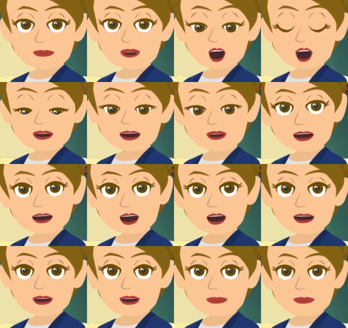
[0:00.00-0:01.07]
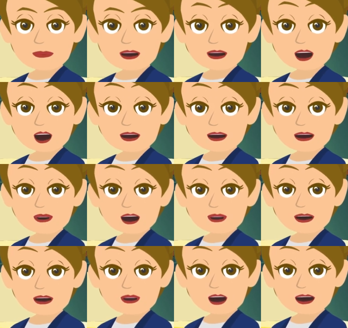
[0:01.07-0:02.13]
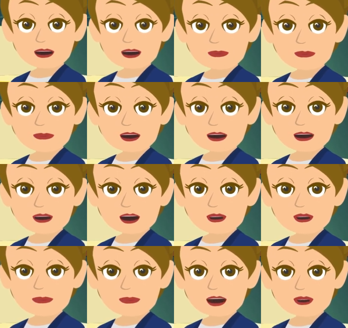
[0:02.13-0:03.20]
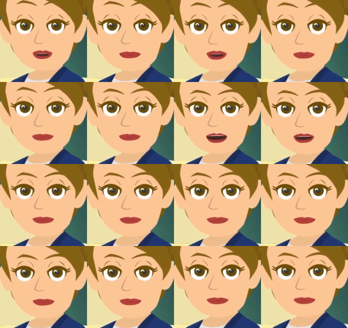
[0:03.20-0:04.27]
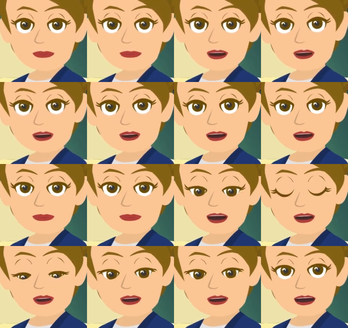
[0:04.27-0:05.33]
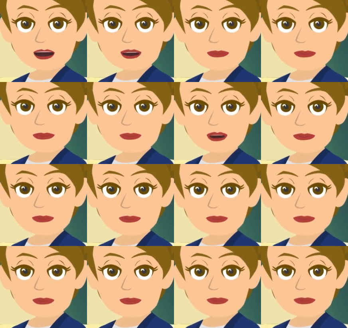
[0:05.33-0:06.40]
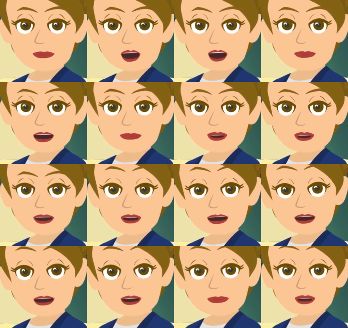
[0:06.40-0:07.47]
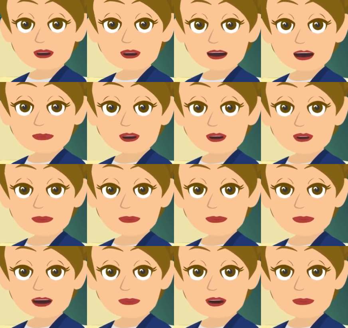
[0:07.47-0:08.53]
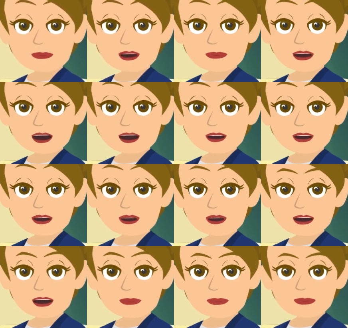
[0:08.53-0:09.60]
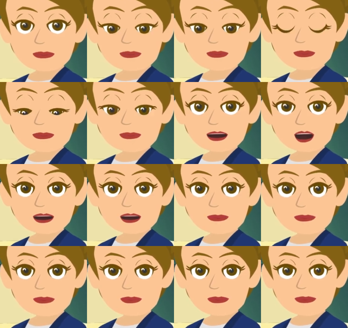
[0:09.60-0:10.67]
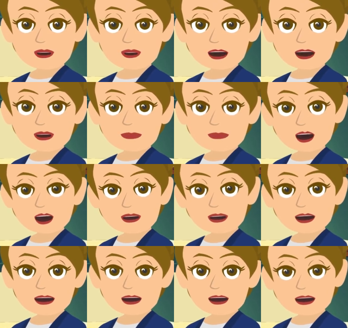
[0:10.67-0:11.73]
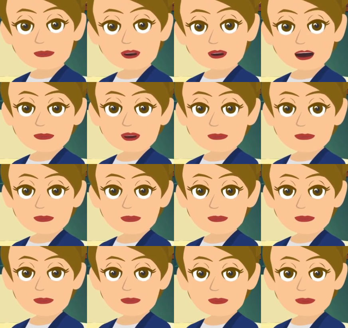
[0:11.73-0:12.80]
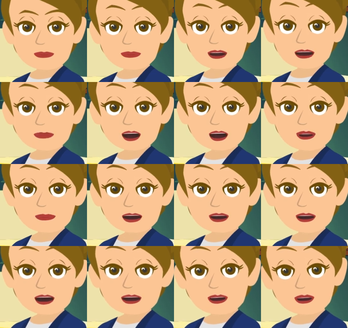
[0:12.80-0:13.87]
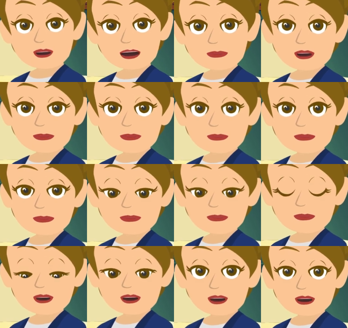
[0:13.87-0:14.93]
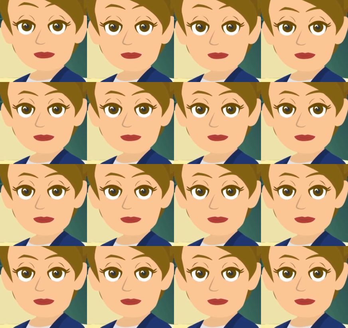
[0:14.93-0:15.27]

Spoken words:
that you are tuned into who you are and what thoughts are coming, what you'll begin to notice is, Esther's been doing this a lot lately, and she's been telling anyone who will stand around and listen to her, I'm acting on my impulses a lot.